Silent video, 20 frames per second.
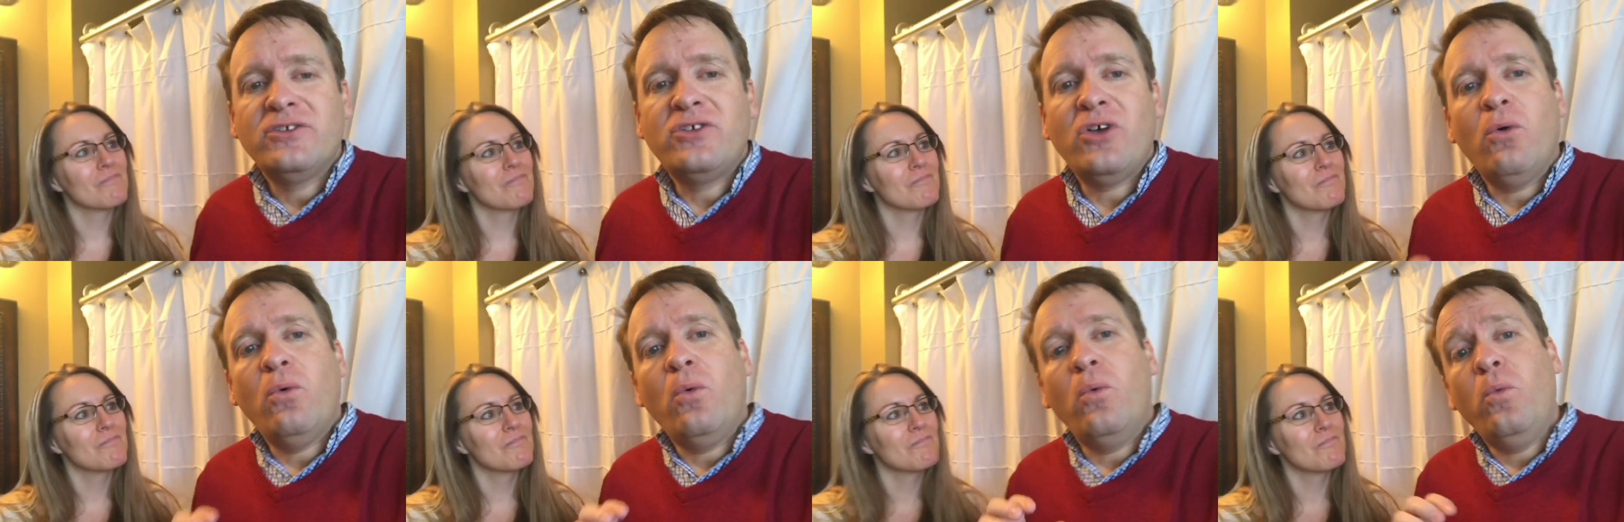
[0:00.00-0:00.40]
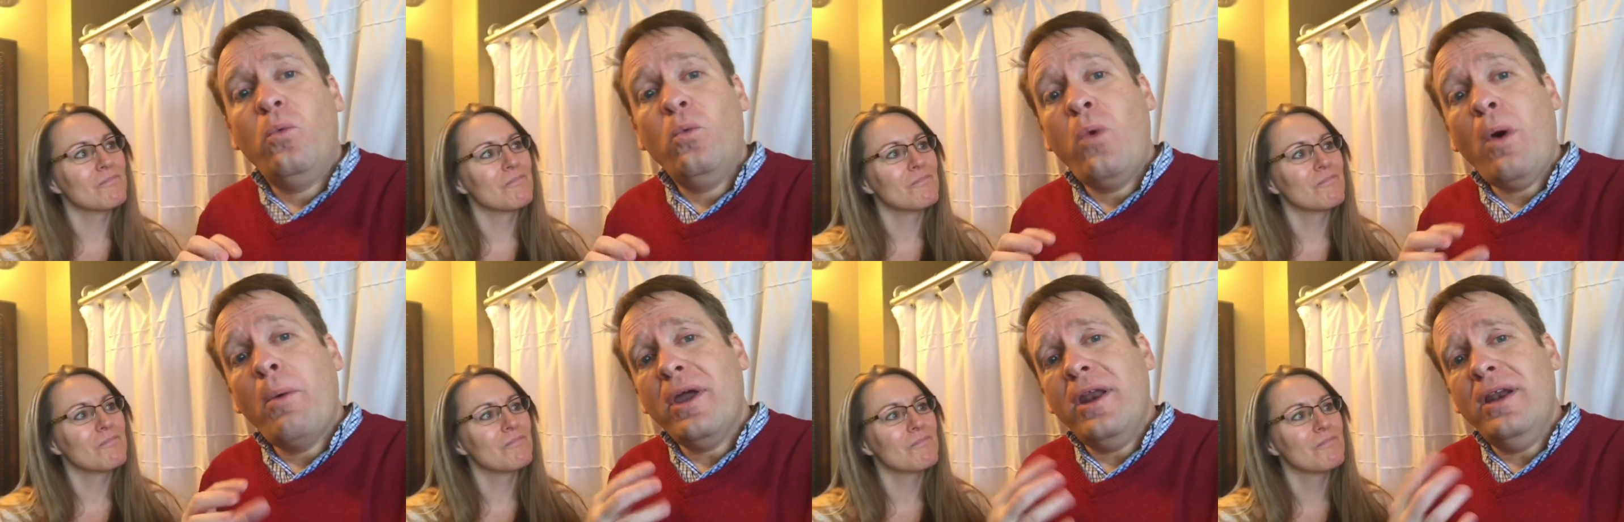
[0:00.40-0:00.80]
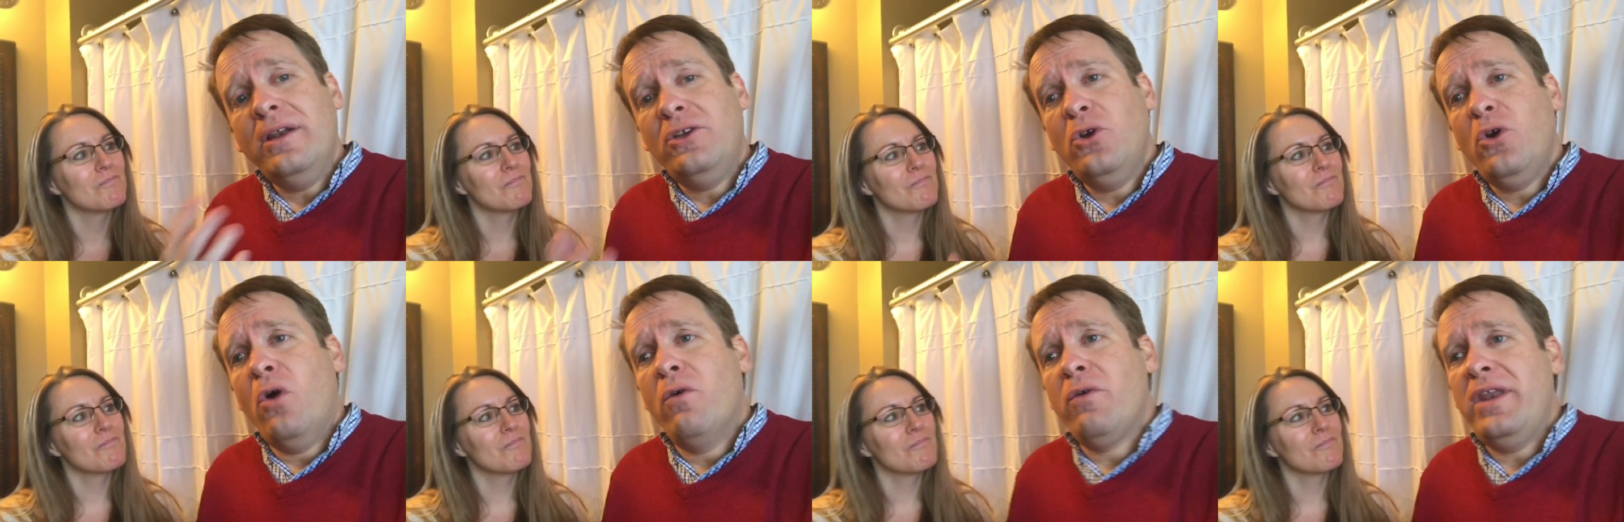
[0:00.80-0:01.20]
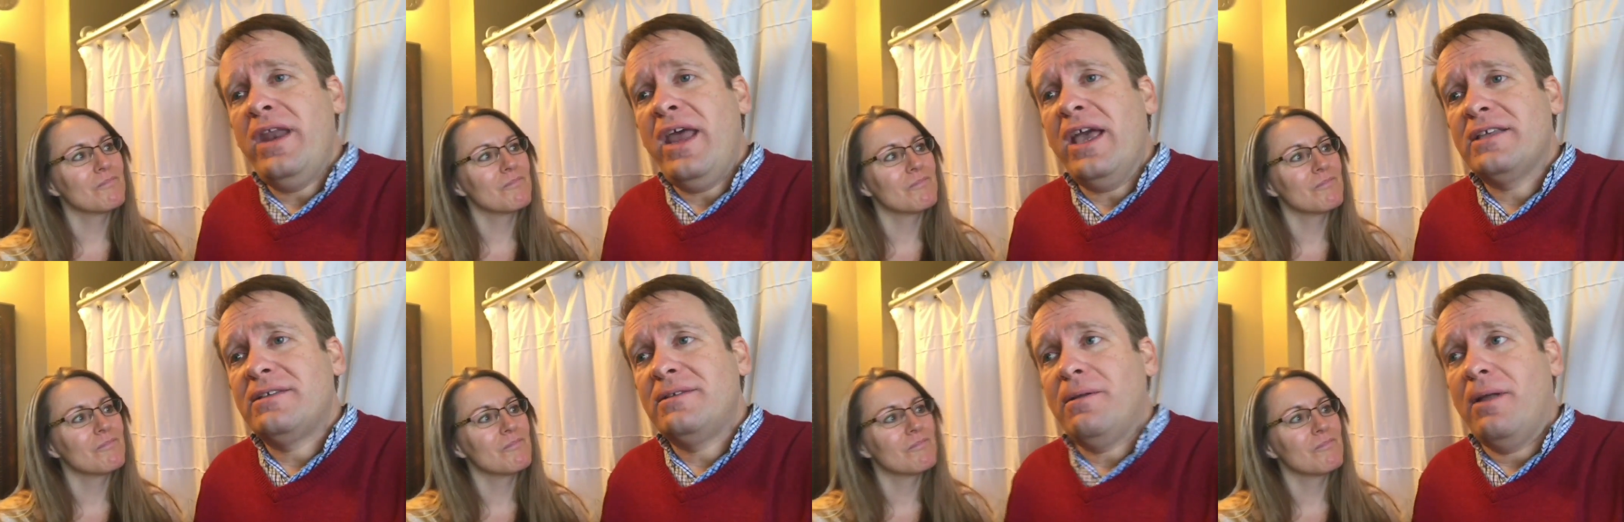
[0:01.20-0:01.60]
Speaker 1: So what we're going to do over the
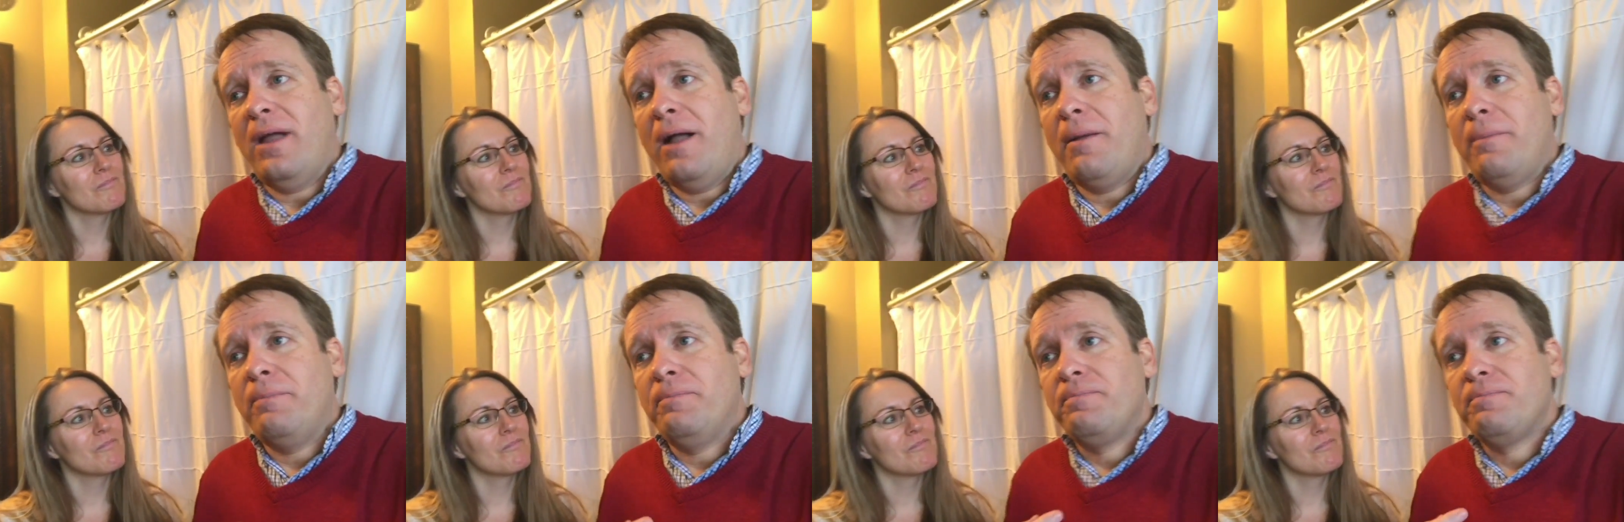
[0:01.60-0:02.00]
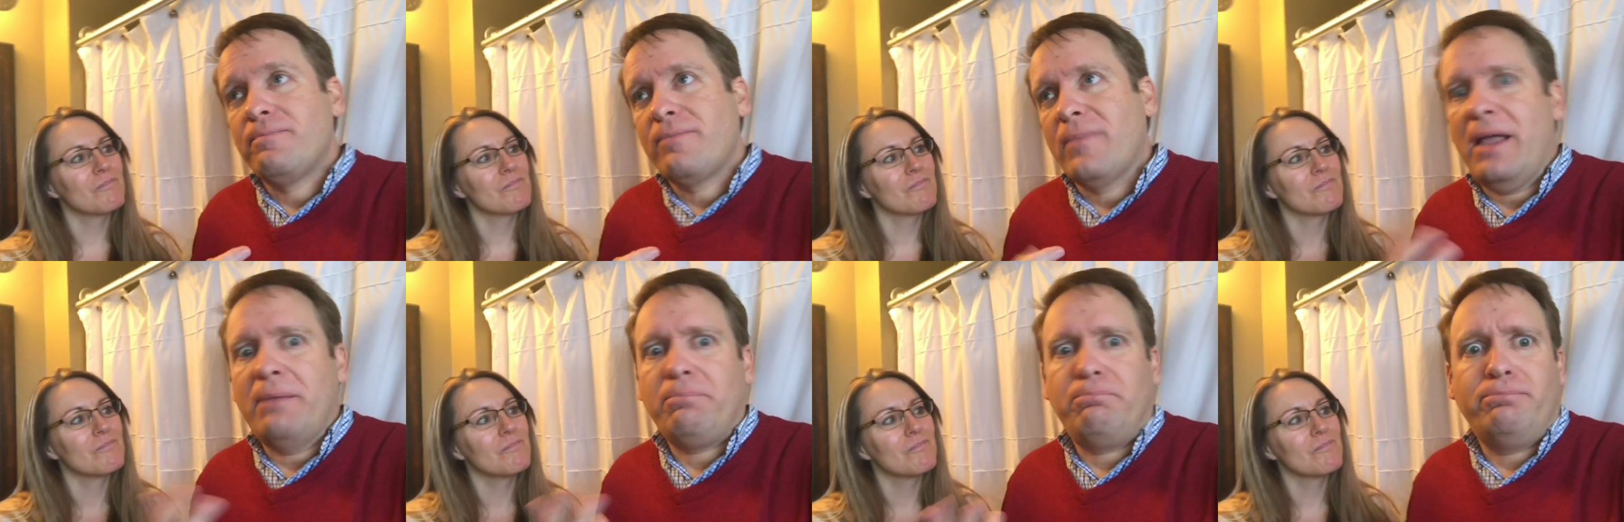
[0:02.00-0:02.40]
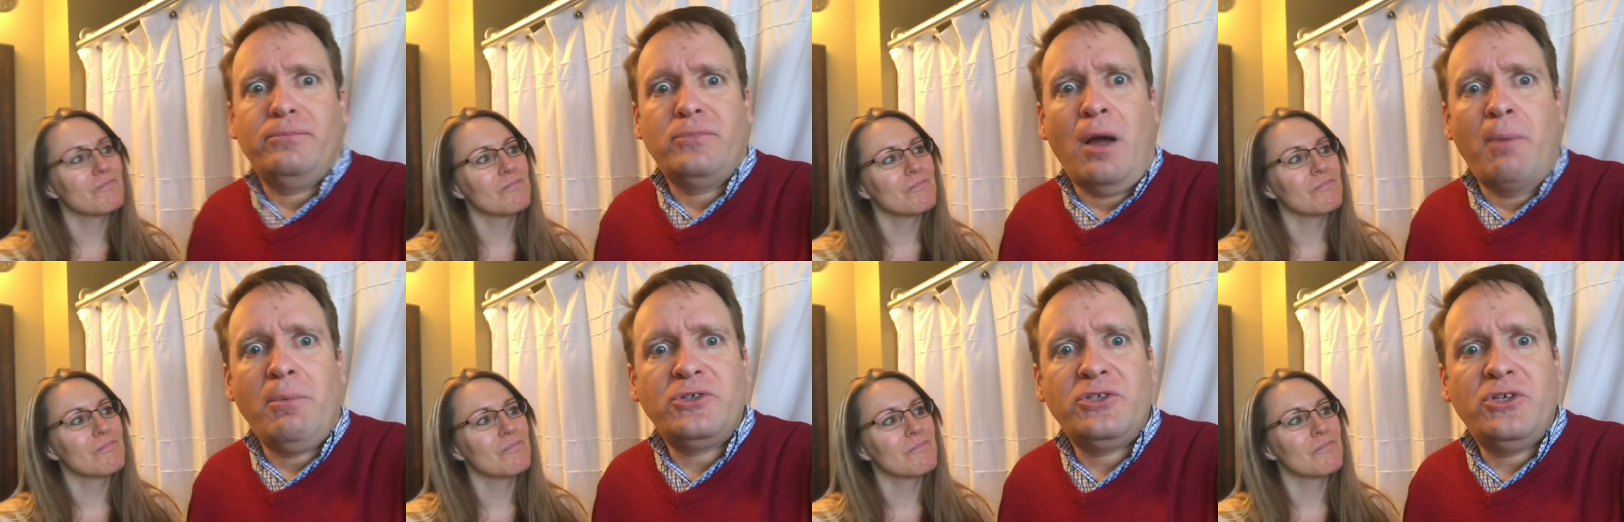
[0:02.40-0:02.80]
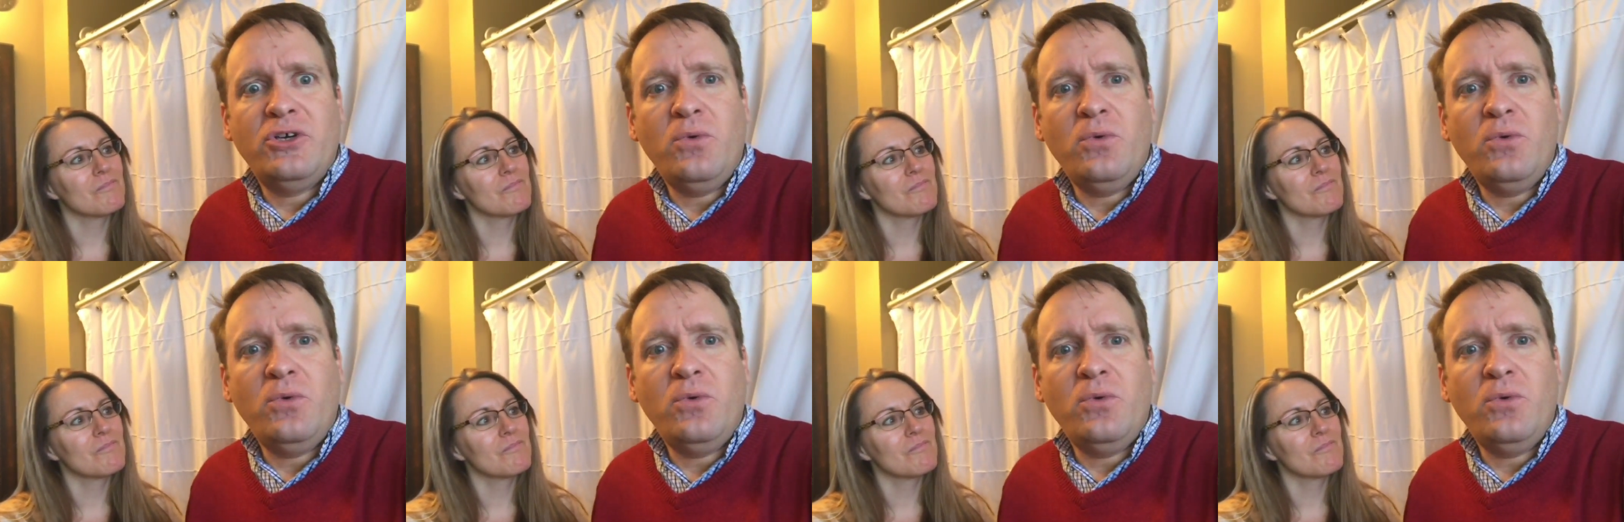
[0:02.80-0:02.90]
next um, like almost